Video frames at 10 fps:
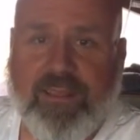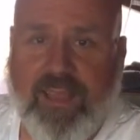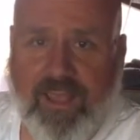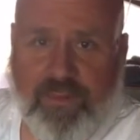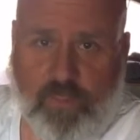
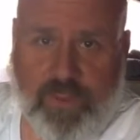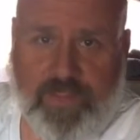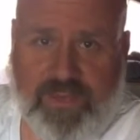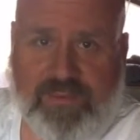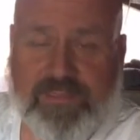and
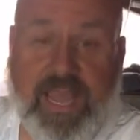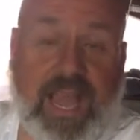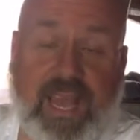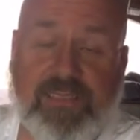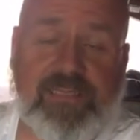women,
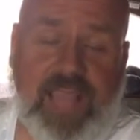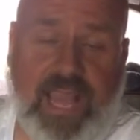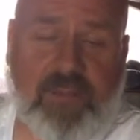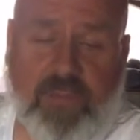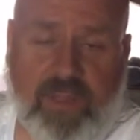dads
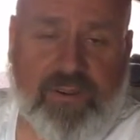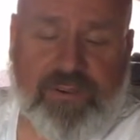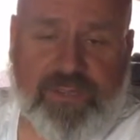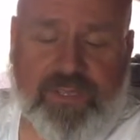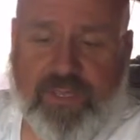and
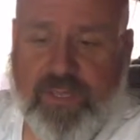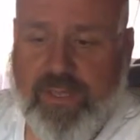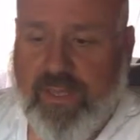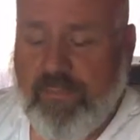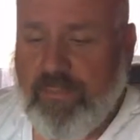mothers,
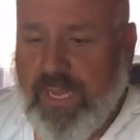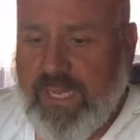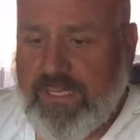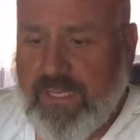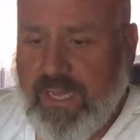
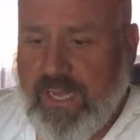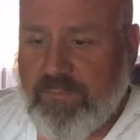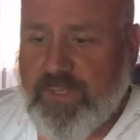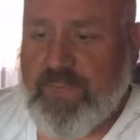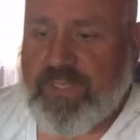but
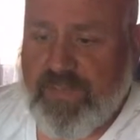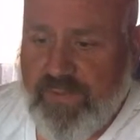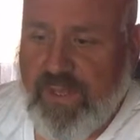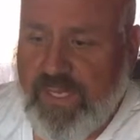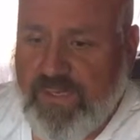I'm
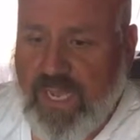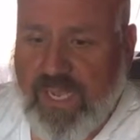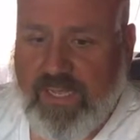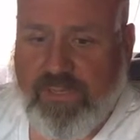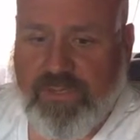specifically
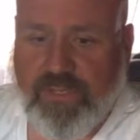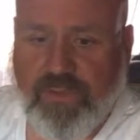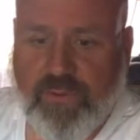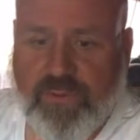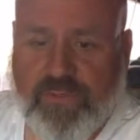talking
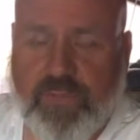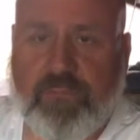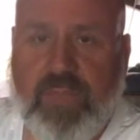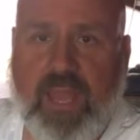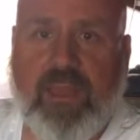to
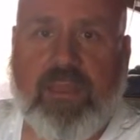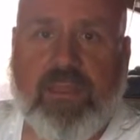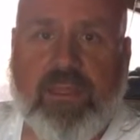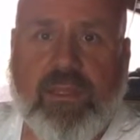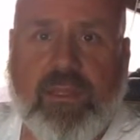men
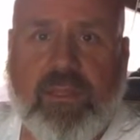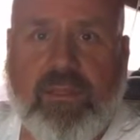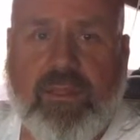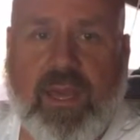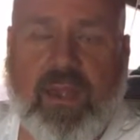
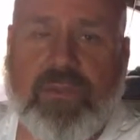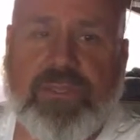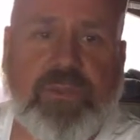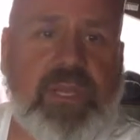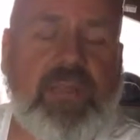that are
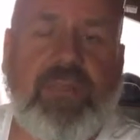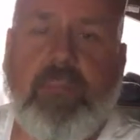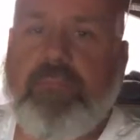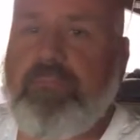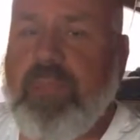doing
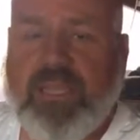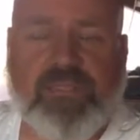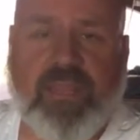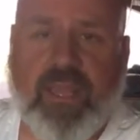the best